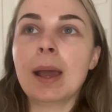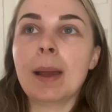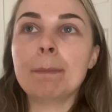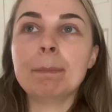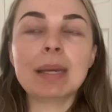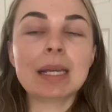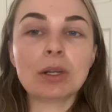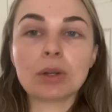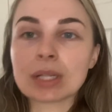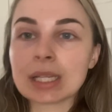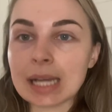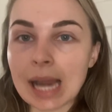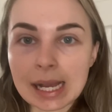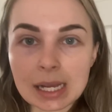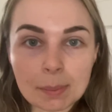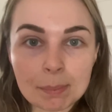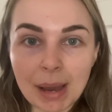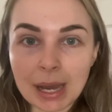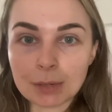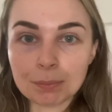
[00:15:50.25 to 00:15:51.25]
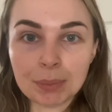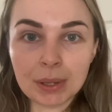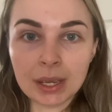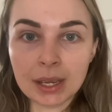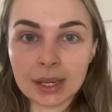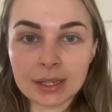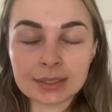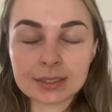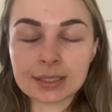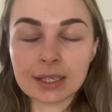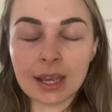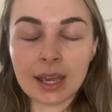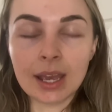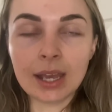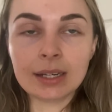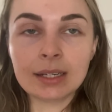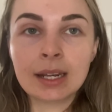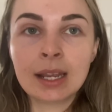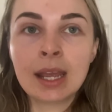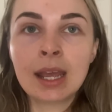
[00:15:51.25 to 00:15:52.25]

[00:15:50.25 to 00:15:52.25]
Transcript: me looking like a bad person,